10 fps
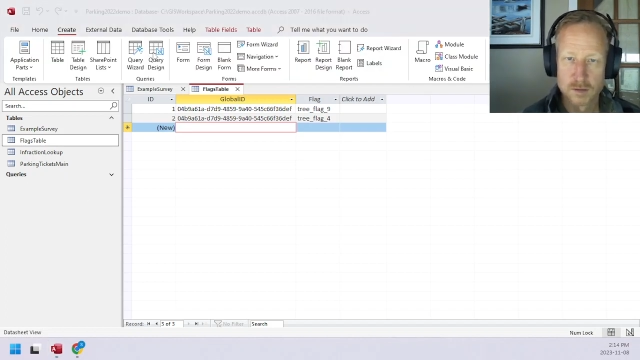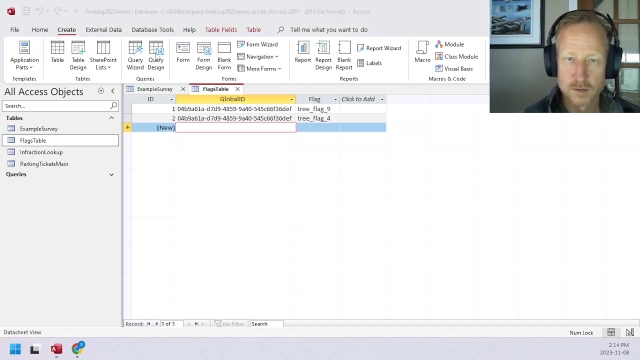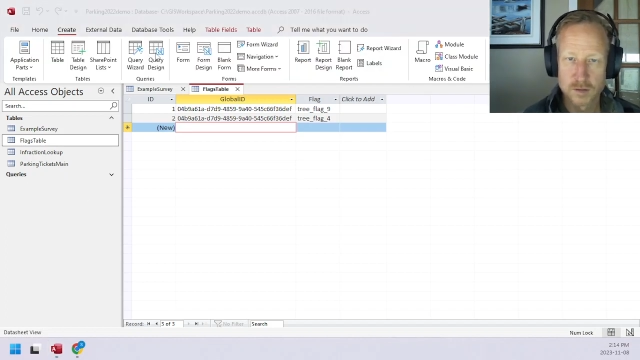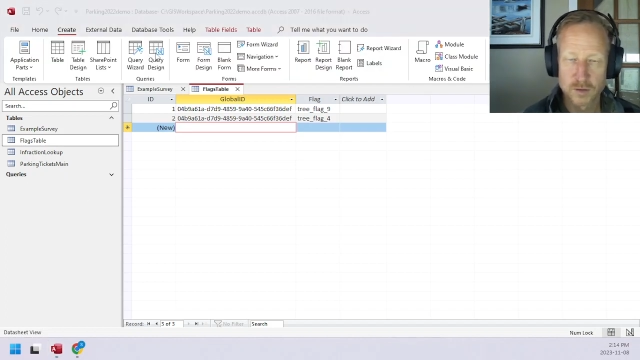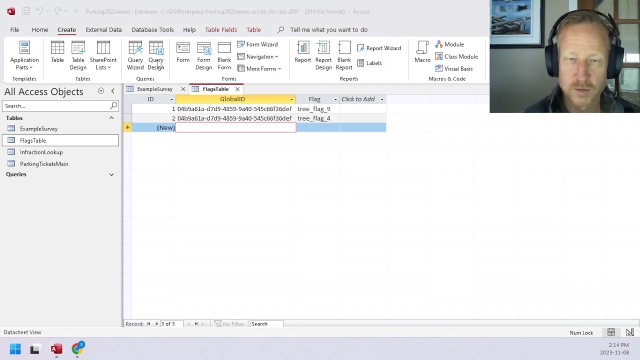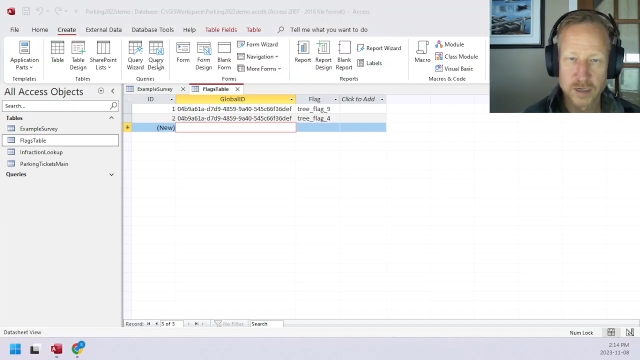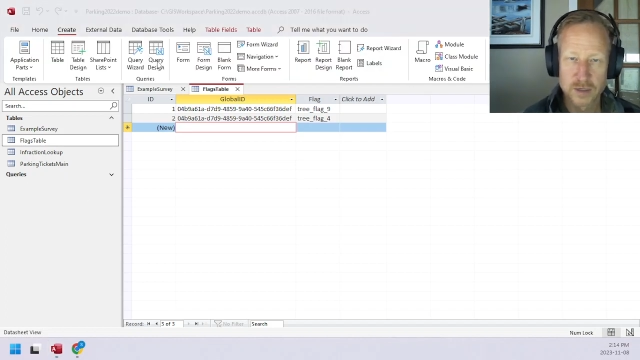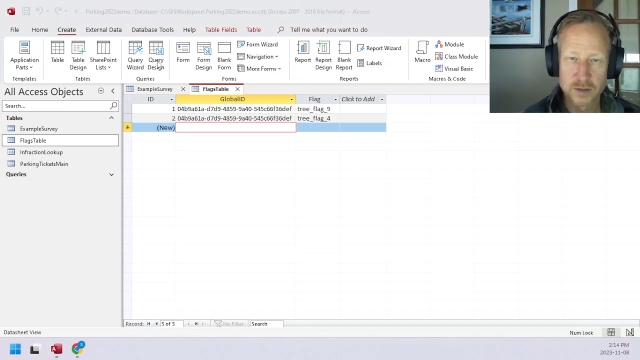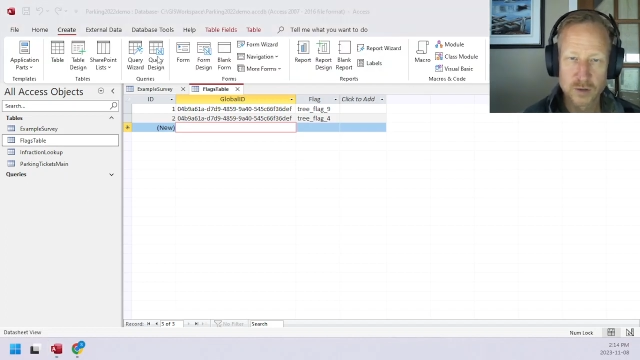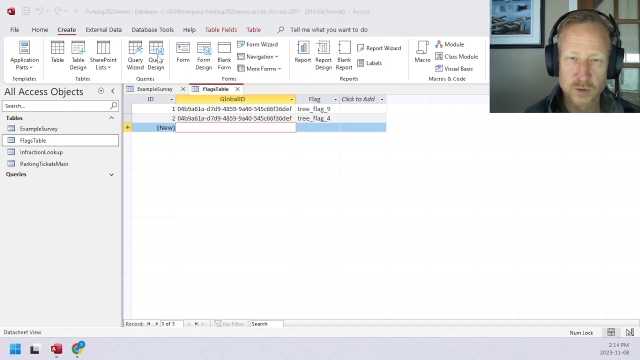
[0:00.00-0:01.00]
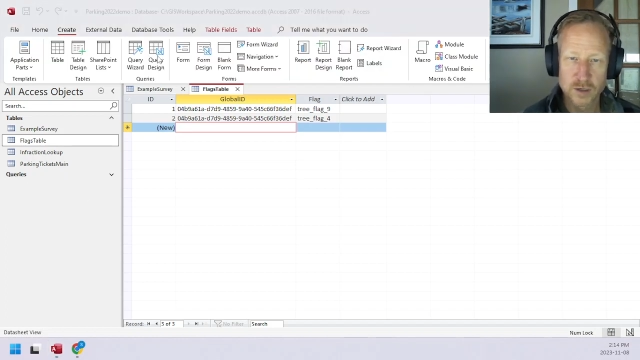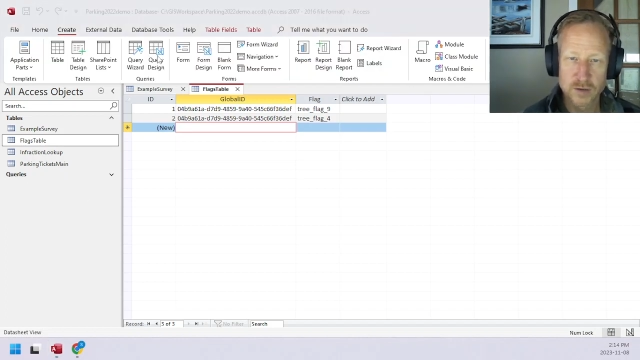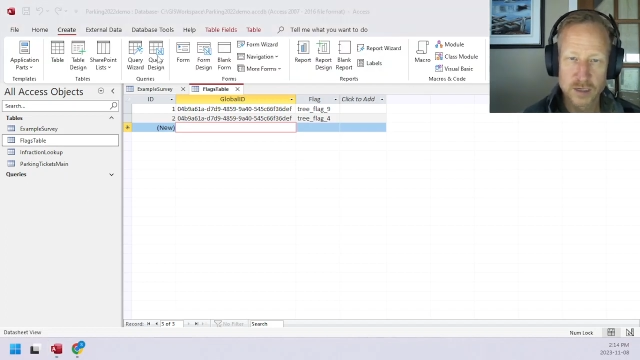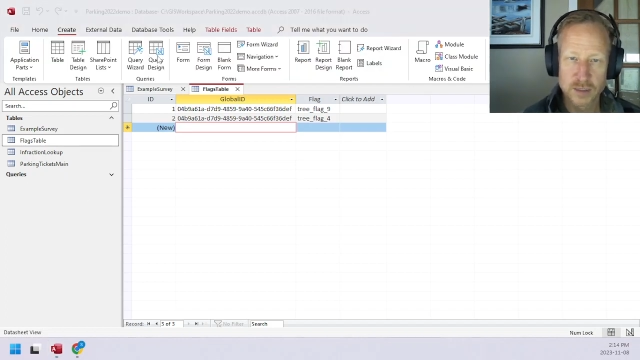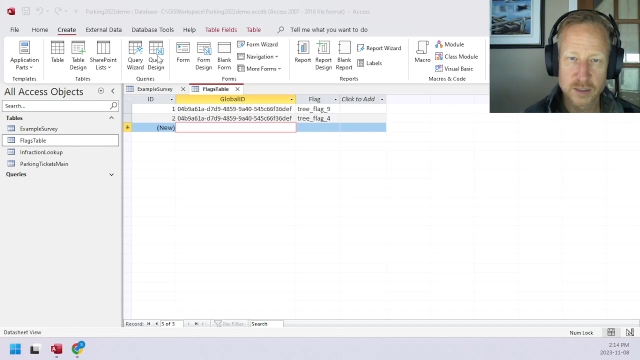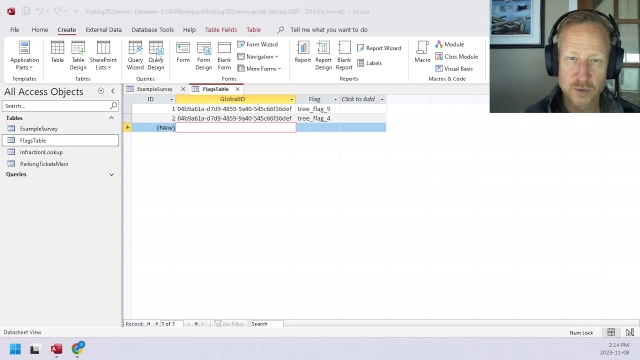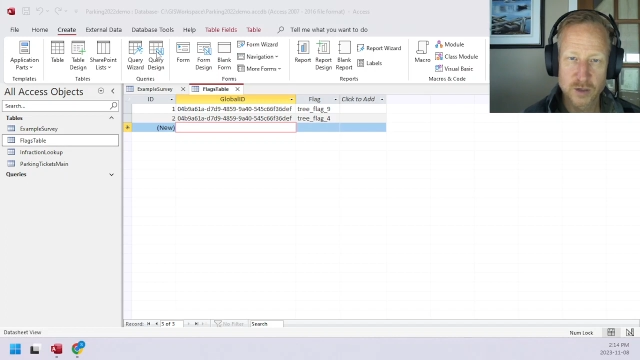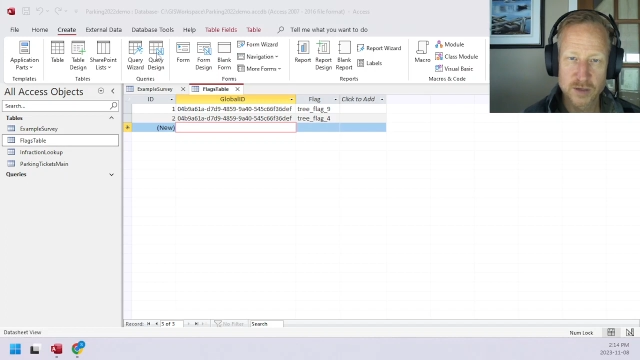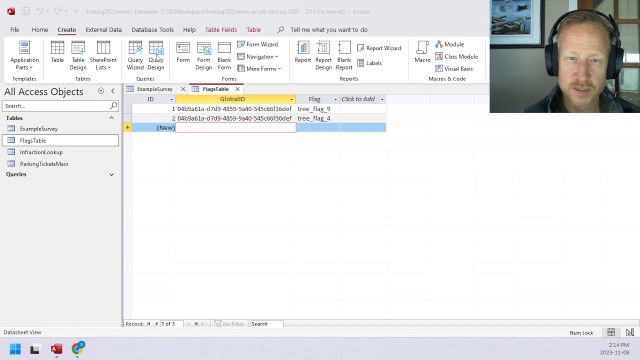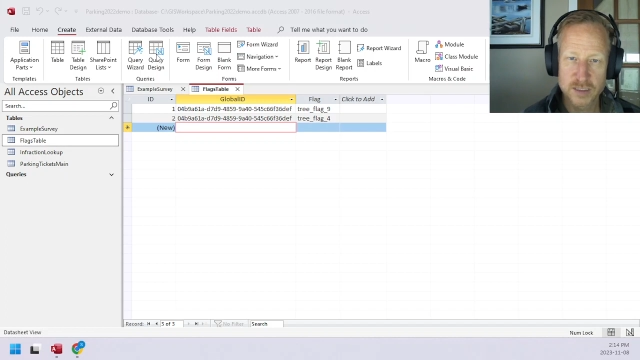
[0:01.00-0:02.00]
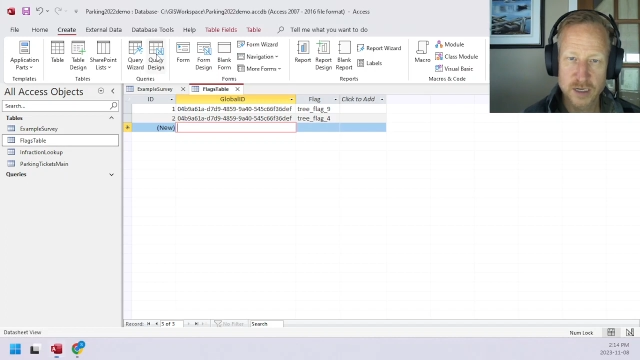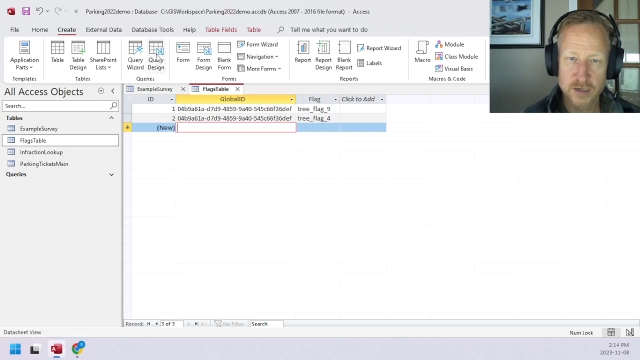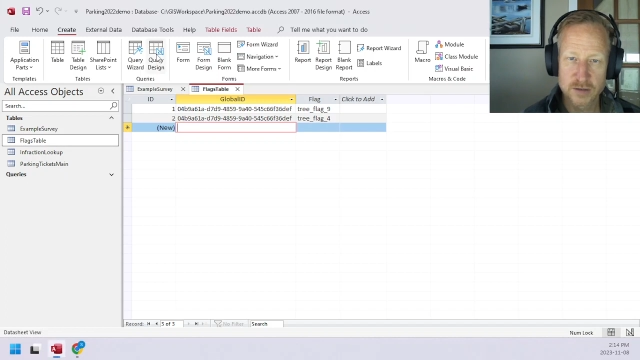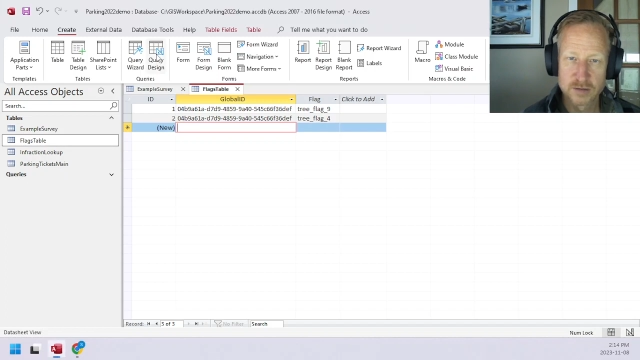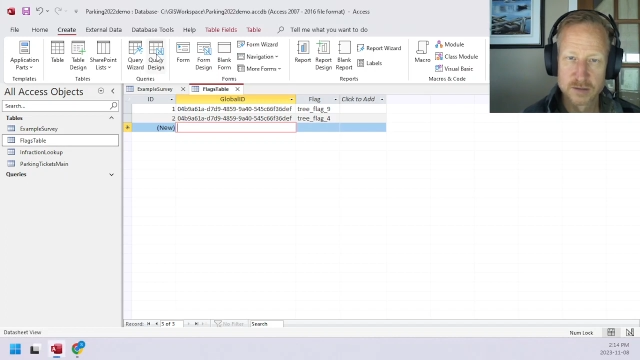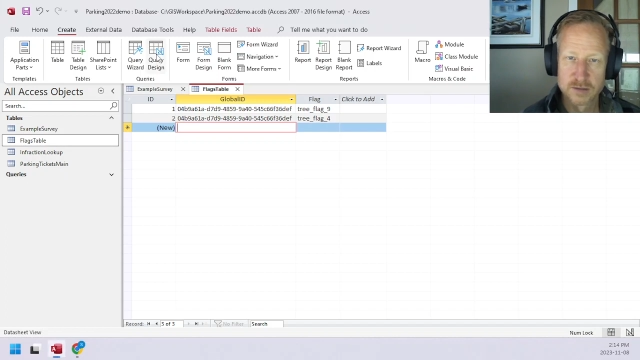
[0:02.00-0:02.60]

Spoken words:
So create a new query in the query designer.